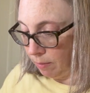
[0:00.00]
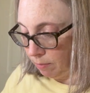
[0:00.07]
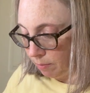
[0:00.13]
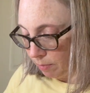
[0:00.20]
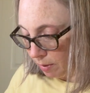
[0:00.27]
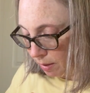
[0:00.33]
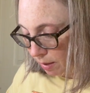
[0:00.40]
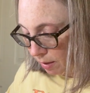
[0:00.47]

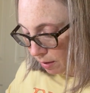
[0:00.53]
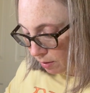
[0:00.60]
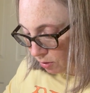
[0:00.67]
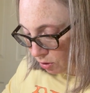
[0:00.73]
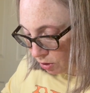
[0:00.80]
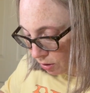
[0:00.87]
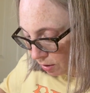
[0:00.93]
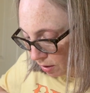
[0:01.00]
by
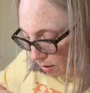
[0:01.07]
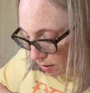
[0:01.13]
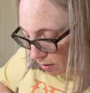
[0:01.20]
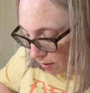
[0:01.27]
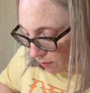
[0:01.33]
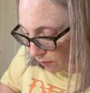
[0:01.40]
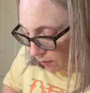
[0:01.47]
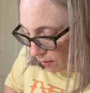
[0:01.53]
chunking
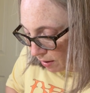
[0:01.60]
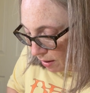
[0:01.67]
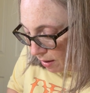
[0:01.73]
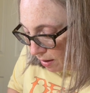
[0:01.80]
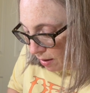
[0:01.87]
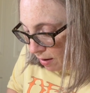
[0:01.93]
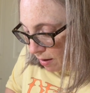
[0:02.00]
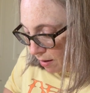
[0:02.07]
off
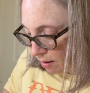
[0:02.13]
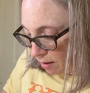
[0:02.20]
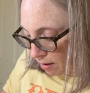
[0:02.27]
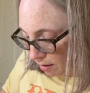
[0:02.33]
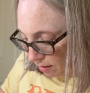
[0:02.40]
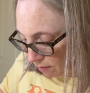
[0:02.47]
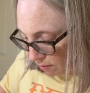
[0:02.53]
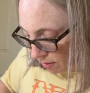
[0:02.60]
all of